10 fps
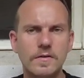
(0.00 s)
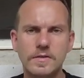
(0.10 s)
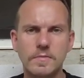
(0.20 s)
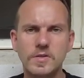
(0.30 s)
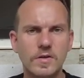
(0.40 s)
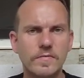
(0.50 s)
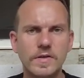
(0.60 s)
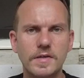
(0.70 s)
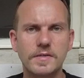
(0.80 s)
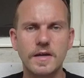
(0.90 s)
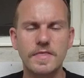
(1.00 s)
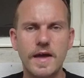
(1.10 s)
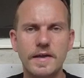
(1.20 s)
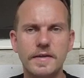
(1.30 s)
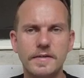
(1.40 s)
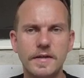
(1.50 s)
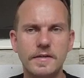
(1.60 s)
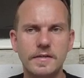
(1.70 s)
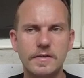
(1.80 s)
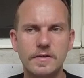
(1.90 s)
some sort of test like that,
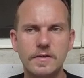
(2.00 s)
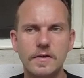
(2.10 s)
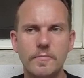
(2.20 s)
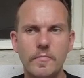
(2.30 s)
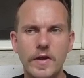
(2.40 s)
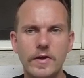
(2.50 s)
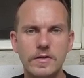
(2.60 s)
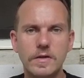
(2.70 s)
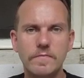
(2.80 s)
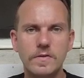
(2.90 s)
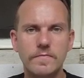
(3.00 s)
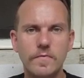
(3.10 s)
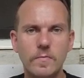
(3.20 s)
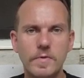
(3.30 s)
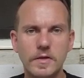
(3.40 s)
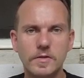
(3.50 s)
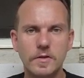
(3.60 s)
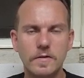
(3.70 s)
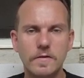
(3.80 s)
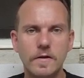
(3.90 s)
it might not give you the full
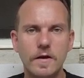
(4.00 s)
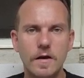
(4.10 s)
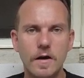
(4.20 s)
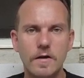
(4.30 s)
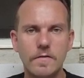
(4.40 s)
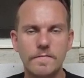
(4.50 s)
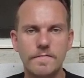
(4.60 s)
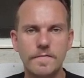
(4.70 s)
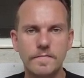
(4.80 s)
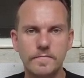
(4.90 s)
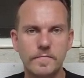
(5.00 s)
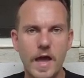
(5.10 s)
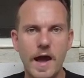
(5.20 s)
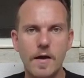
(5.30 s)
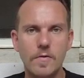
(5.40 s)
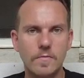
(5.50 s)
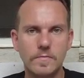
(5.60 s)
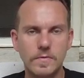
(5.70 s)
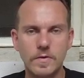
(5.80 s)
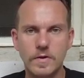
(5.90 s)
picture of how
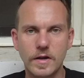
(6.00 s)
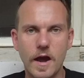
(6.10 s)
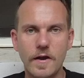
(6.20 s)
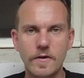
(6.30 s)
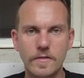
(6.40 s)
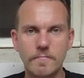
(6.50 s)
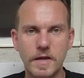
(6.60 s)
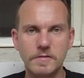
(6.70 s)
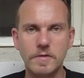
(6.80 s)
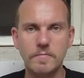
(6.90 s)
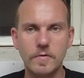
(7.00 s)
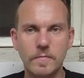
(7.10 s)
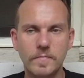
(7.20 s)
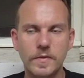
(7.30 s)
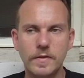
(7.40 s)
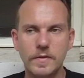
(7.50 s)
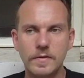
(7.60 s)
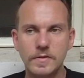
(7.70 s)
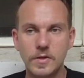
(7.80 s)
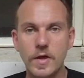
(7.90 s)
you can hire the best people.
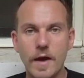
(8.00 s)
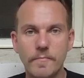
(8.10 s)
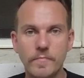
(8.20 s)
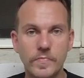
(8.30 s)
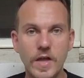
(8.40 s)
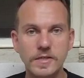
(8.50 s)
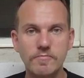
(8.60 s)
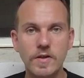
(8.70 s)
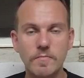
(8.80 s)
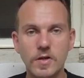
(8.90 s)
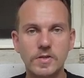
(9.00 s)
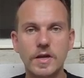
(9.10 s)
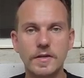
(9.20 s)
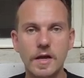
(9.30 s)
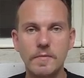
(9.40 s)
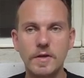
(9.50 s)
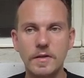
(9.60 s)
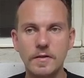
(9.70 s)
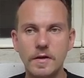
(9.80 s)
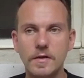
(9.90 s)
So yeah, that's pretty much it. I
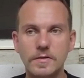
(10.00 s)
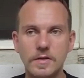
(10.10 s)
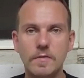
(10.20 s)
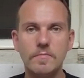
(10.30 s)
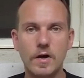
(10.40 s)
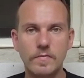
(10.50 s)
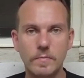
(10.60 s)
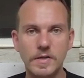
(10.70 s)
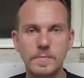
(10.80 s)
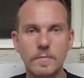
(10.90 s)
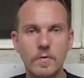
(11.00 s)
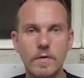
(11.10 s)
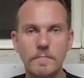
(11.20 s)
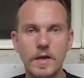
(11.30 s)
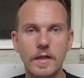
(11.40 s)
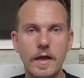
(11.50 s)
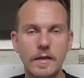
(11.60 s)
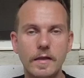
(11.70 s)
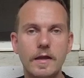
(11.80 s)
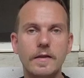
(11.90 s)
mean, some of the best people might be
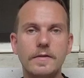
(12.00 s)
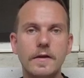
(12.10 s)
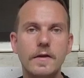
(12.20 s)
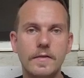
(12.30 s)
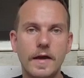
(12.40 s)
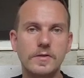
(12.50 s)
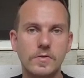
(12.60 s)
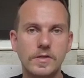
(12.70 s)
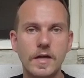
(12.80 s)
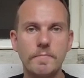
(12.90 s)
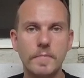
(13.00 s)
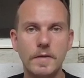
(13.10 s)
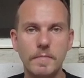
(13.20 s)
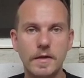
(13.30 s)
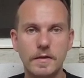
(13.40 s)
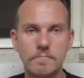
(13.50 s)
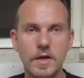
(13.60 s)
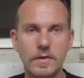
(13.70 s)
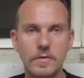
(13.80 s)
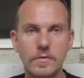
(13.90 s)
alienated. The extra step might
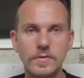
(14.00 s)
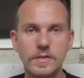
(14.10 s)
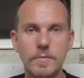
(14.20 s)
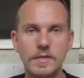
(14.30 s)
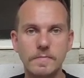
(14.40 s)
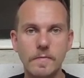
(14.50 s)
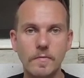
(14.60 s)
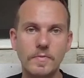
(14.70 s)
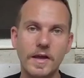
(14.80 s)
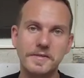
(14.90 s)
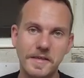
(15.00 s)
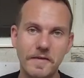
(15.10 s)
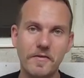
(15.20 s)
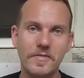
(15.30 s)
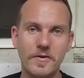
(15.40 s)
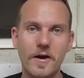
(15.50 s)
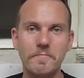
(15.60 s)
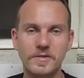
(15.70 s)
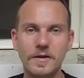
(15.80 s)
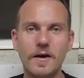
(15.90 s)
make you lose the best people because they have other
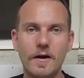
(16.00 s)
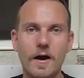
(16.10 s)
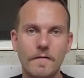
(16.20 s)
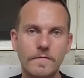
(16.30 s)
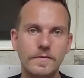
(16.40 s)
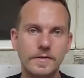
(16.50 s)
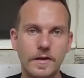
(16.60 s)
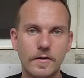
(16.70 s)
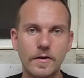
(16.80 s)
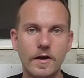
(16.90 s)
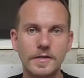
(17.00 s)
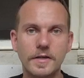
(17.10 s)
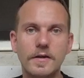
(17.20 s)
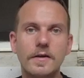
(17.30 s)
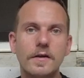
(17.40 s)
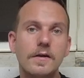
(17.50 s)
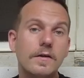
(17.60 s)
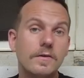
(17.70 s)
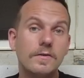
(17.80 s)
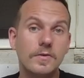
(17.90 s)
offers that are not
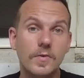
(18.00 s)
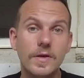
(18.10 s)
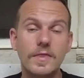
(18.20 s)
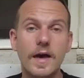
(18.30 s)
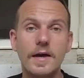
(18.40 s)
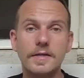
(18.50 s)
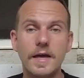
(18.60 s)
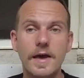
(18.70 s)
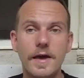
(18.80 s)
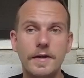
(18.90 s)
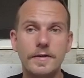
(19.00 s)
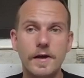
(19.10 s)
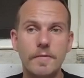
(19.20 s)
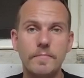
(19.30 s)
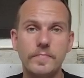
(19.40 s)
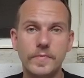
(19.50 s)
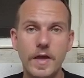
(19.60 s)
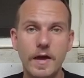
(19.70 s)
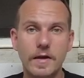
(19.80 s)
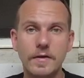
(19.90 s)
doing that. And
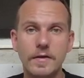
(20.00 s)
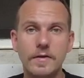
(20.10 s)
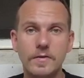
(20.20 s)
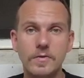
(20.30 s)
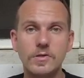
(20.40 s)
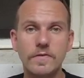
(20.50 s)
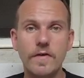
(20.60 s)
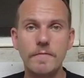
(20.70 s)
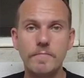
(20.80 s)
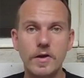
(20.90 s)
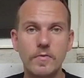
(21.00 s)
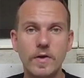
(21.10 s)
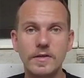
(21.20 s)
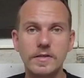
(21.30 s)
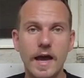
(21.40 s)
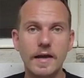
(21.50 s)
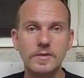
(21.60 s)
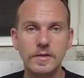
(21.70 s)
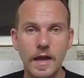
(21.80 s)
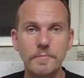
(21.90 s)
yeah, you should find better ways to actually